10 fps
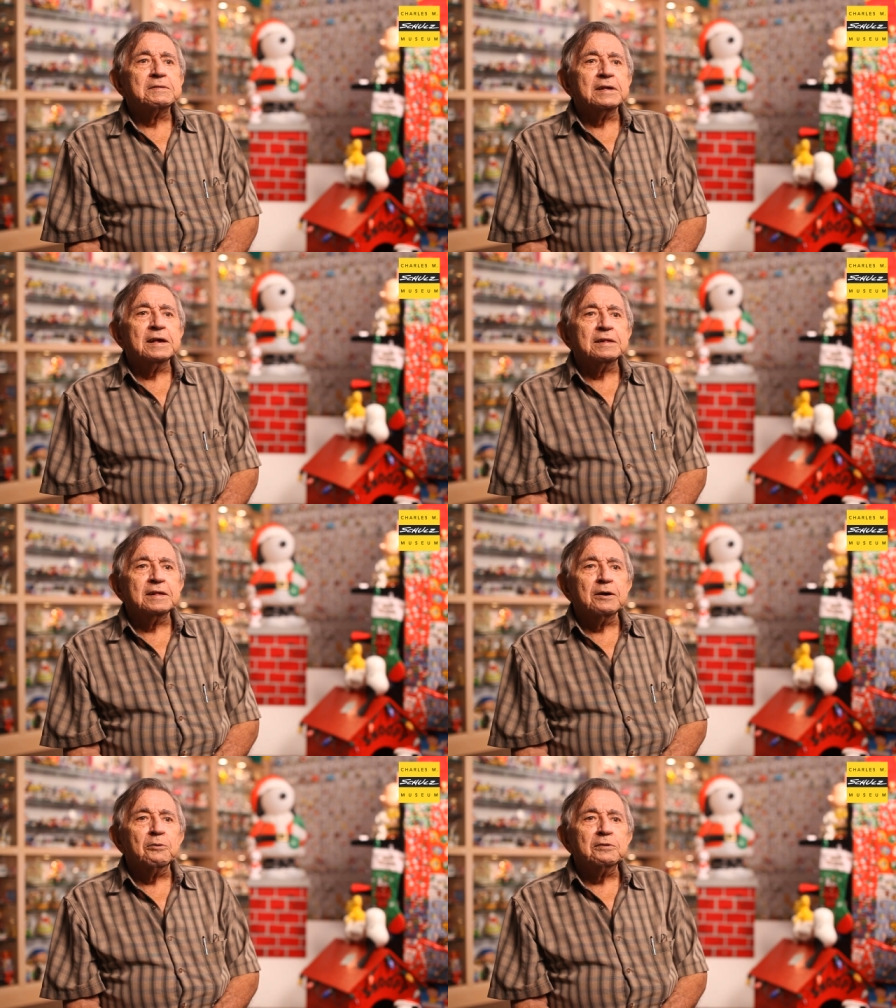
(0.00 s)
The,
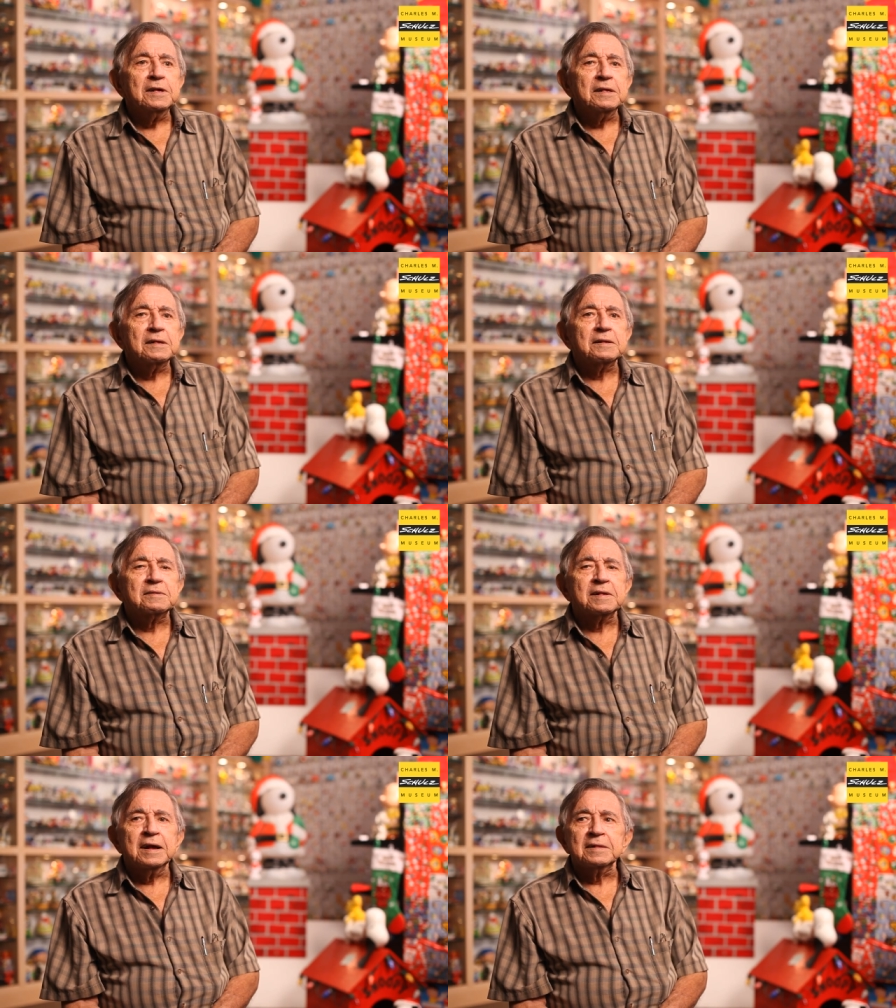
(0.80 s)
the only
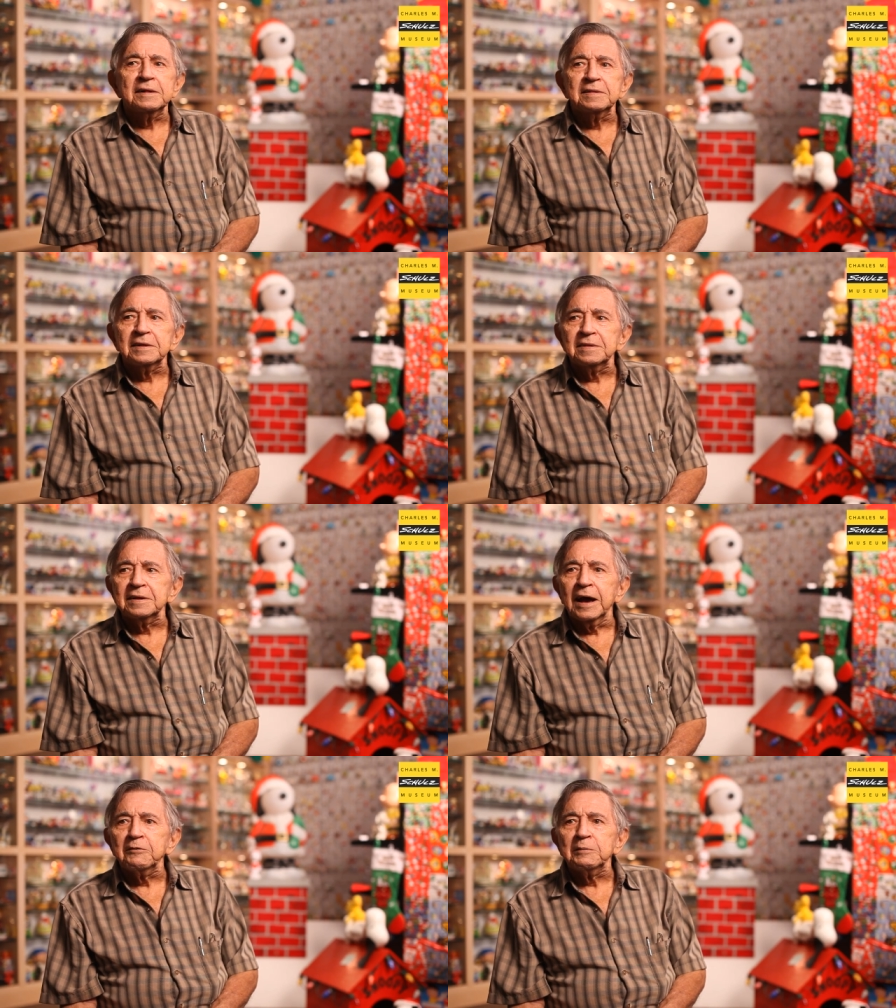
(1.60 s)
thing that, that,
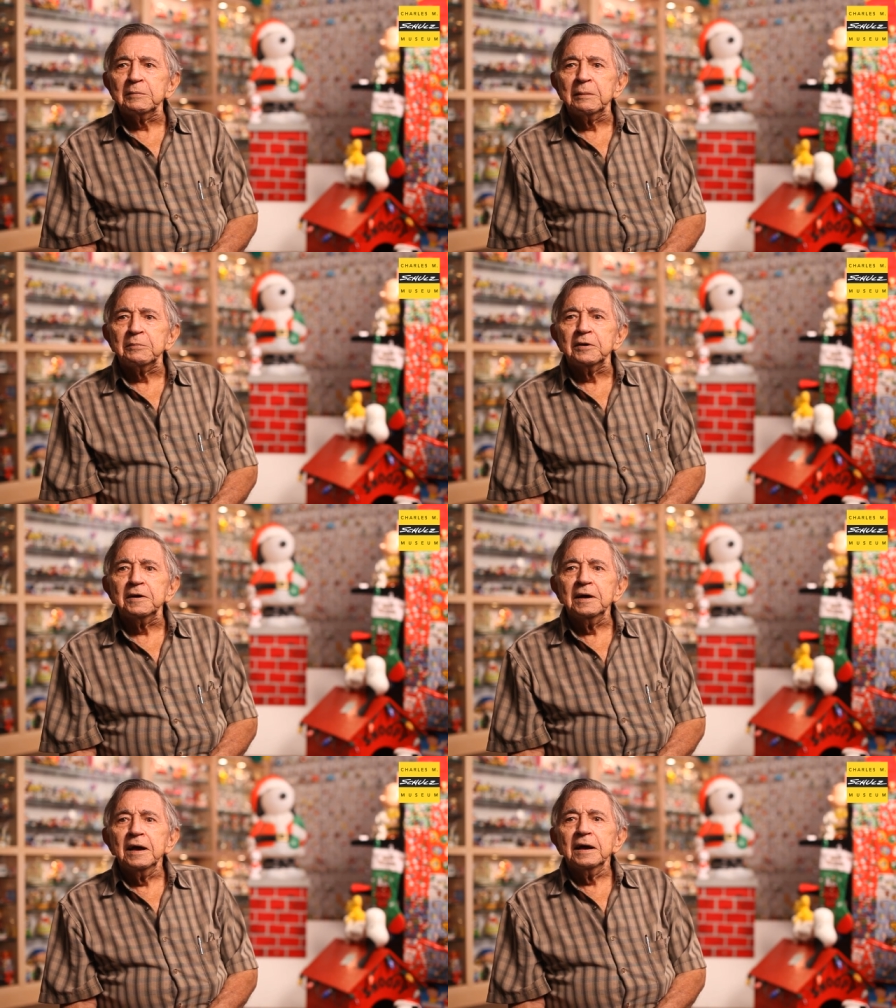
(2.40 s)
that I
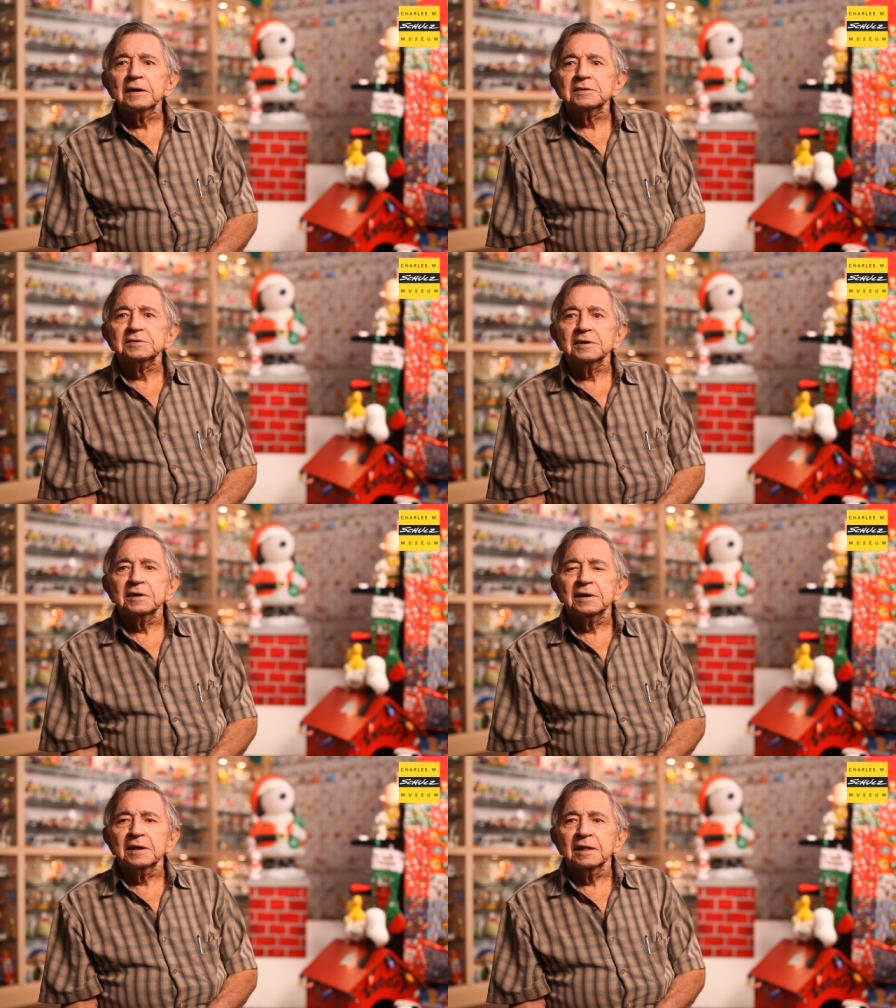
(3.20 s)
remember
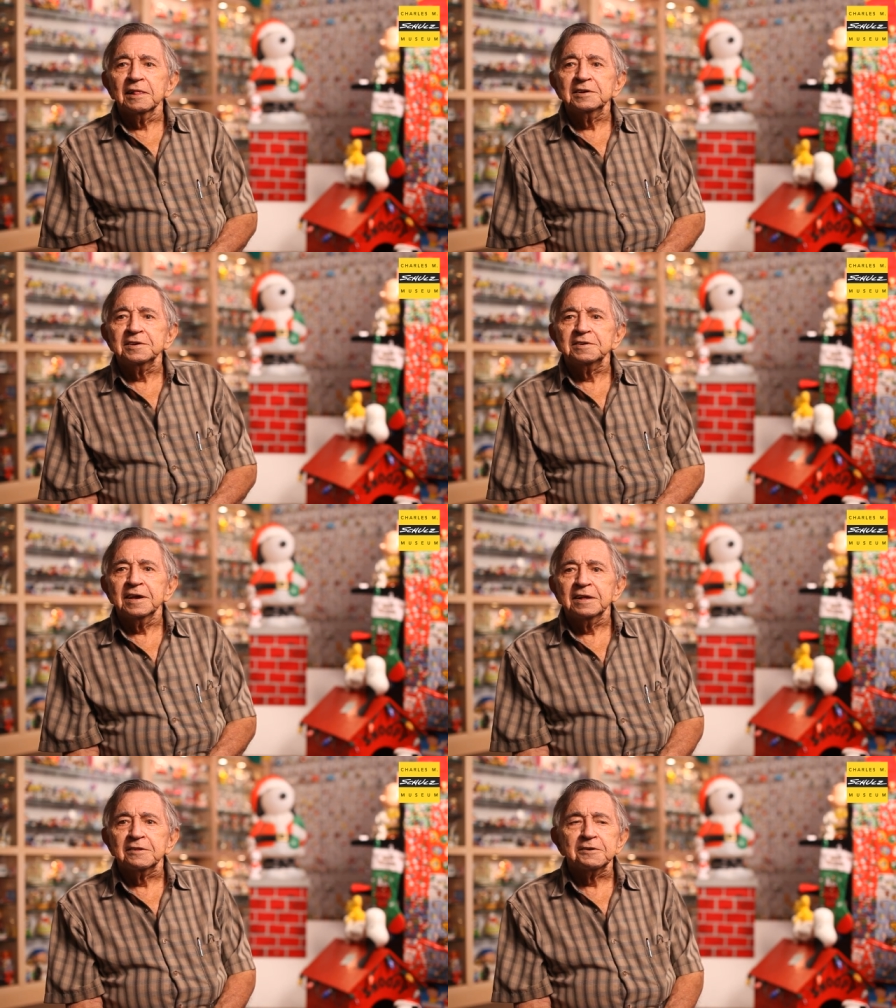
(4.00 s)
uh,
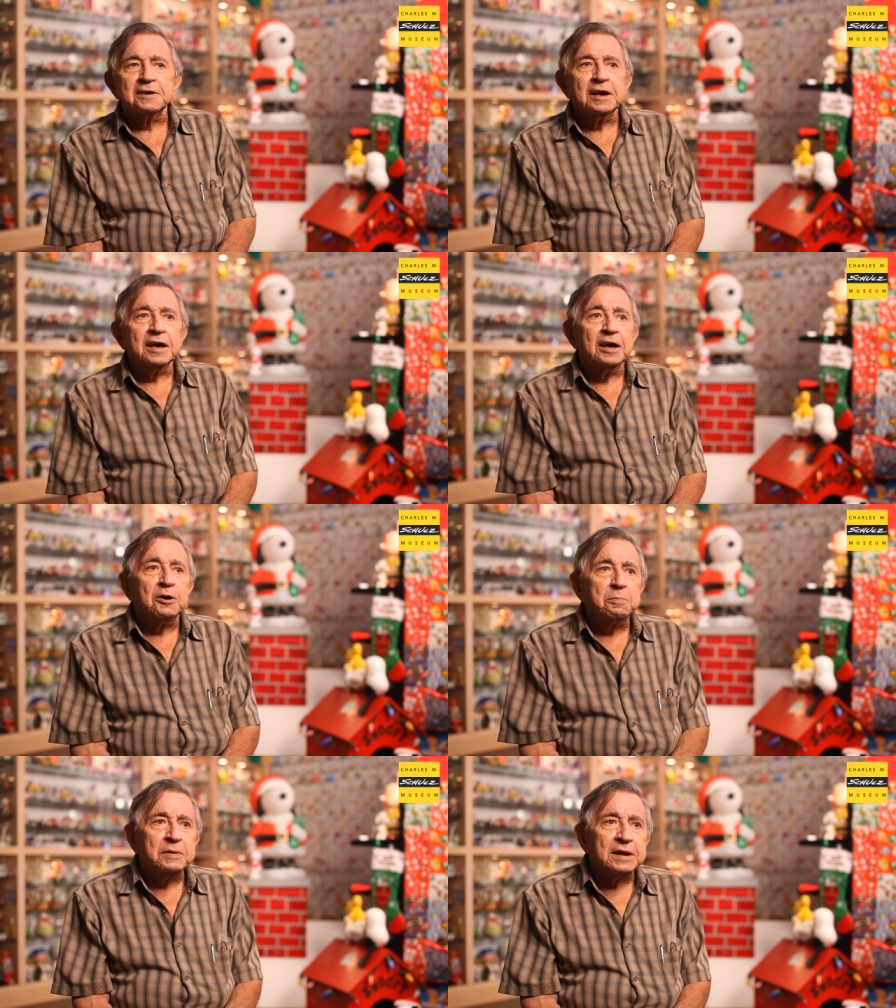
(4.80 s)
eliciting their
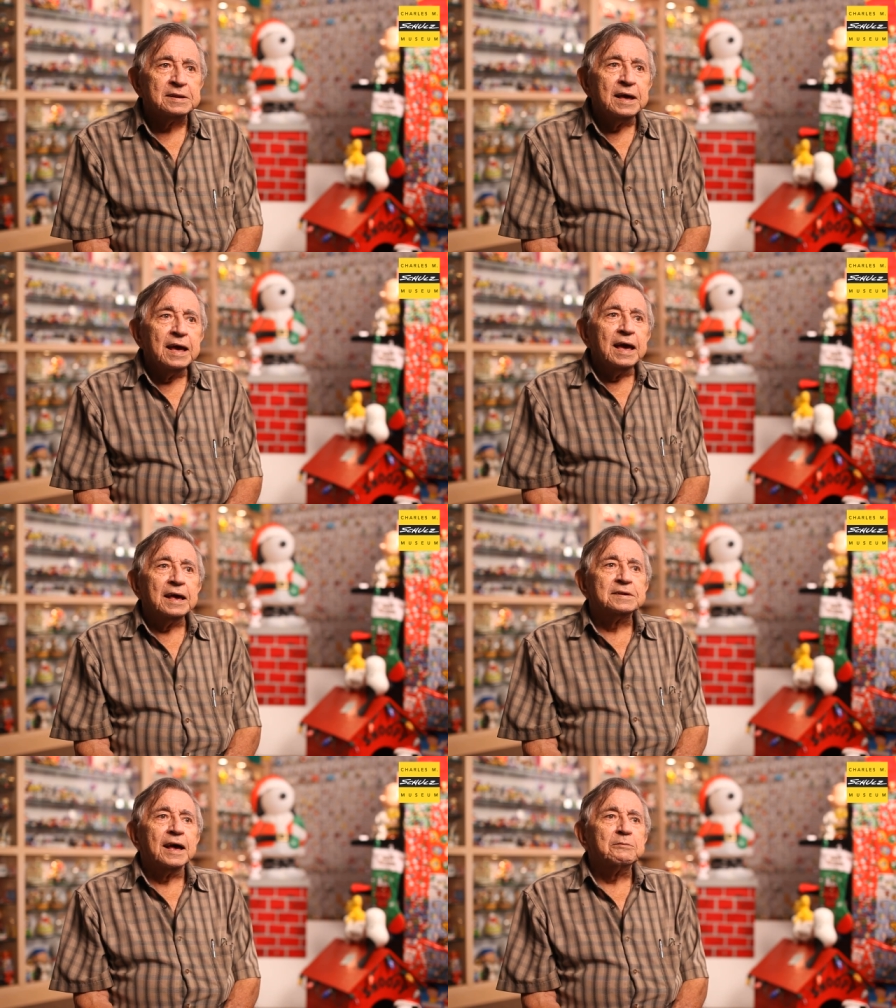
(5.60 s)
help in
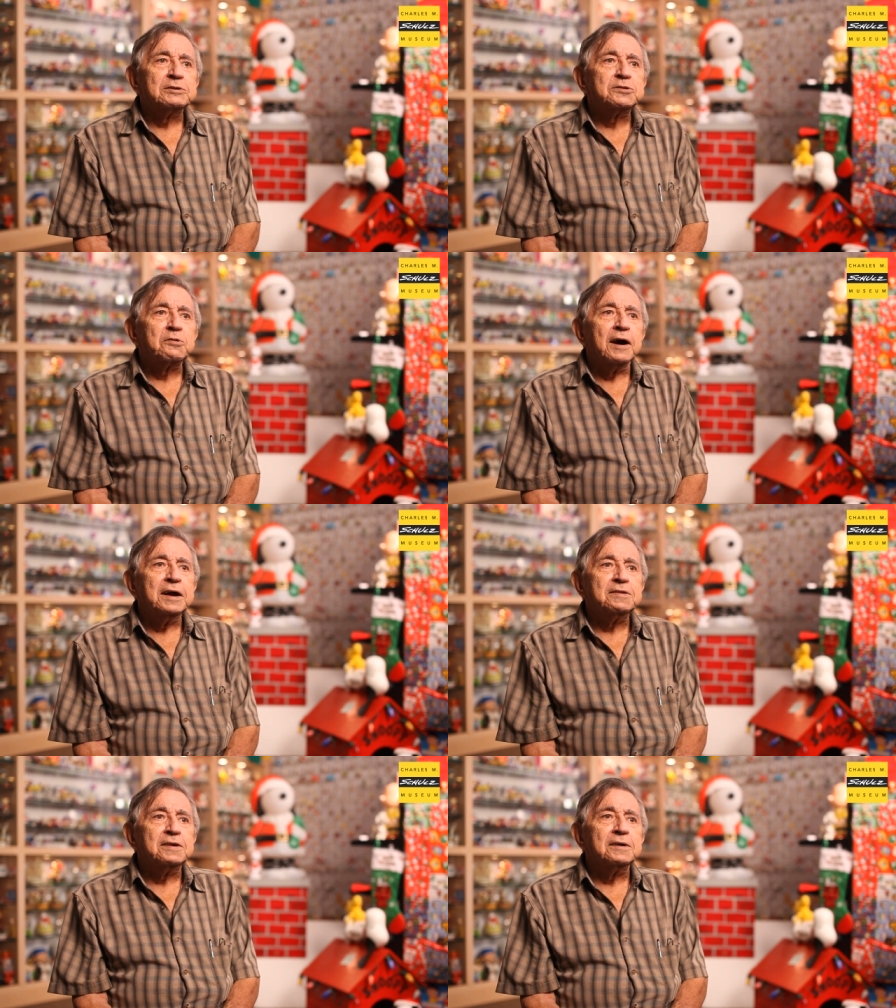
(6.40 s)
is I was
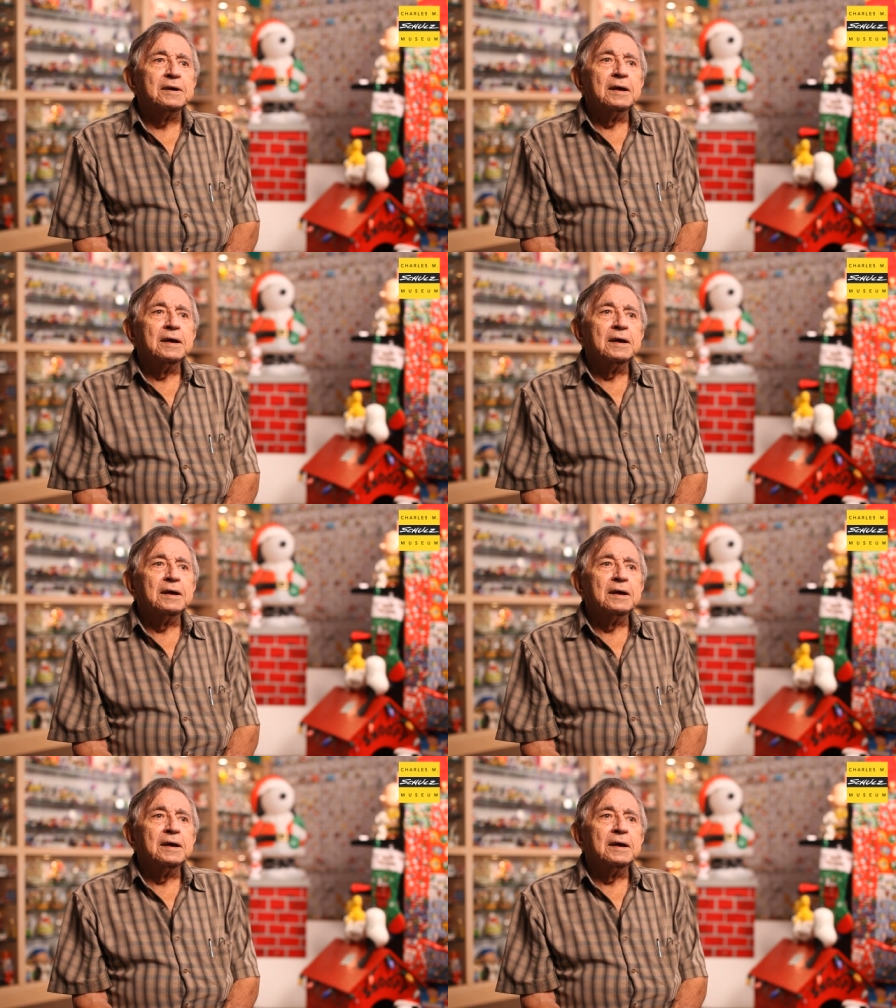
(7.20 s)
trying to,